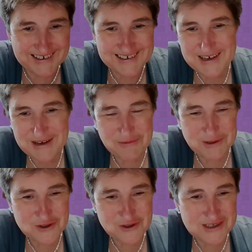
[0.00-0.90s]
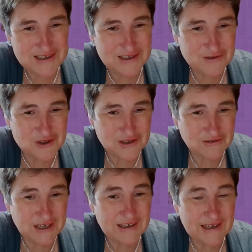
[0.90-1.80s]
yeah. Solution to solution.
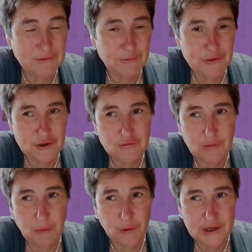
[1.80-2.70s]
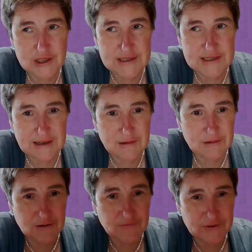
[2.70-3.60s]
Great. Yeah. With the new report just
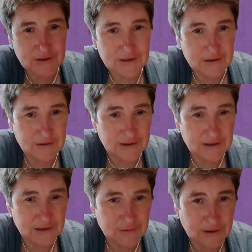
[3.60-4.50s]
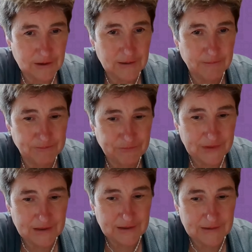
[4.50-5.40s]
out, uh, hopefully there, you know, um,
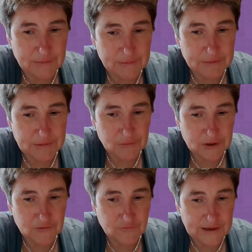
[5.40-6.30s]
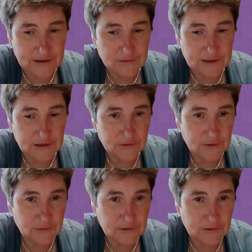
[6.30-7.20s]
that might be what you found. I know
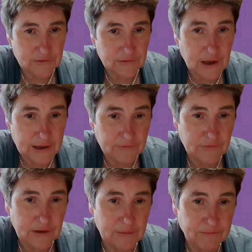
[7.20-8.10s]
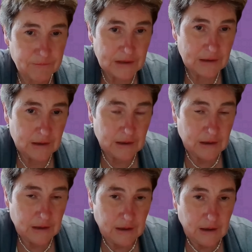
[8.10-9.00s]
there, there's a lot of um,
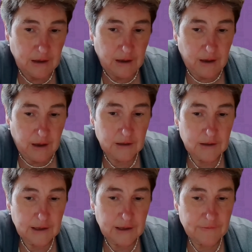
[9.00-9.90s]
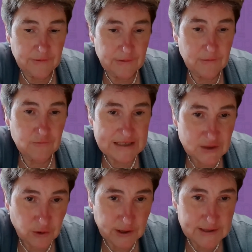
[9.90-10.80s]
a lot of uh,
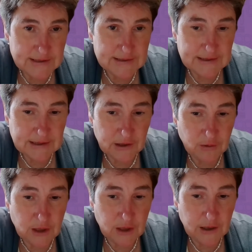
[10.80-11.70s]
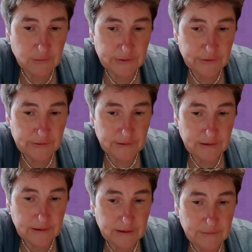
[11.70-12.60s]
resources that go along with the